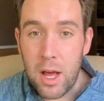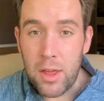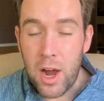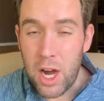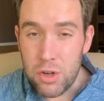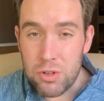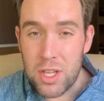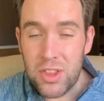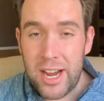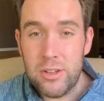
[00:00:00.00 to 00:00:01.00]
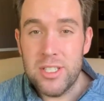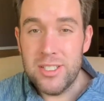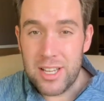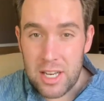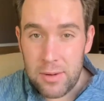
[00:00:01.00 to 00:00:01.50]
hundreds of
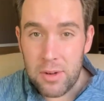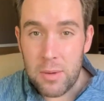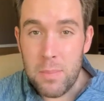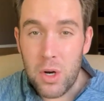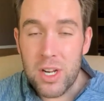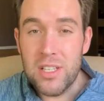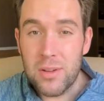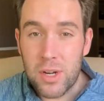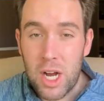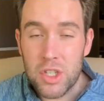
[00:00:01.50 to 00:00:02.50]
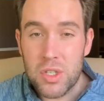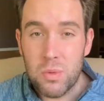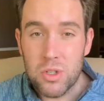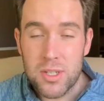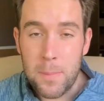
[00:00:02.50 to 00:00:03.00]
thousands and even millions of customers.